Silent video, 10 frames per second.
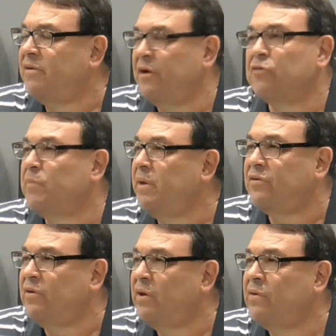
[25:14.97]
tells me to
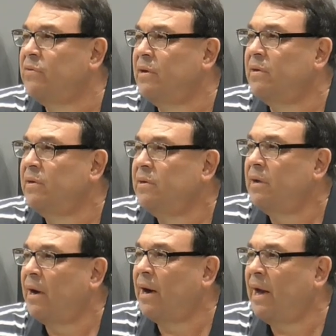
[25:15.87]
do.
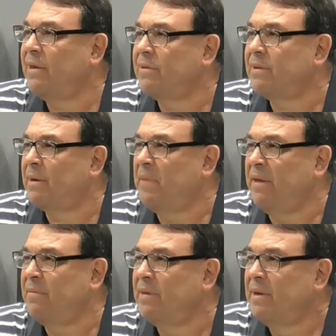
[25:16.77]
All right? I
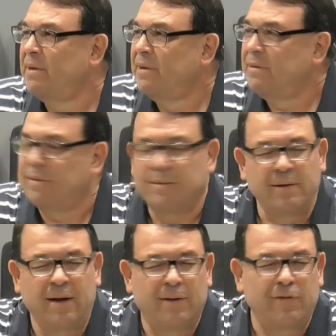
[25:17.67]
mean,
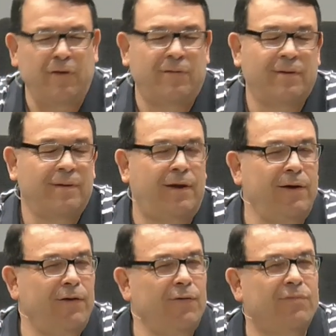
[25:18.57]
you know, you
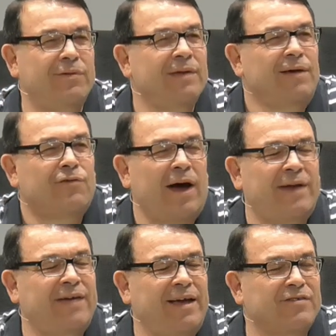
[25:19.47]
try to
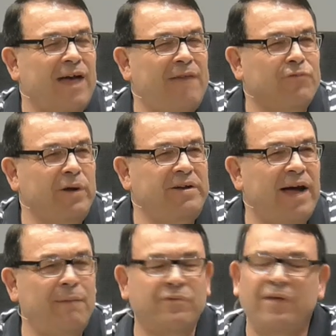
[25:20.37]
take his life three
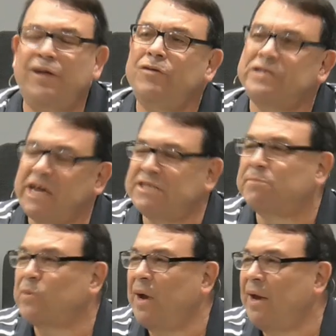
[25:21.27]
times, then you chase him
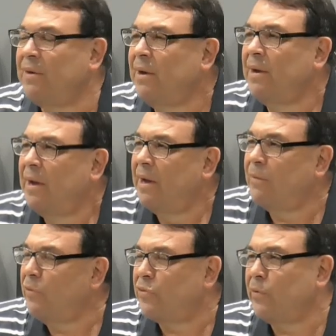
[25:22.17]
around
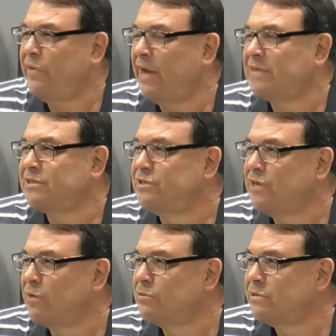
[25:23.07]
with 3,000
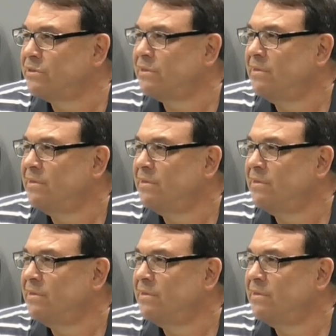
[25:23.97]
soldiers,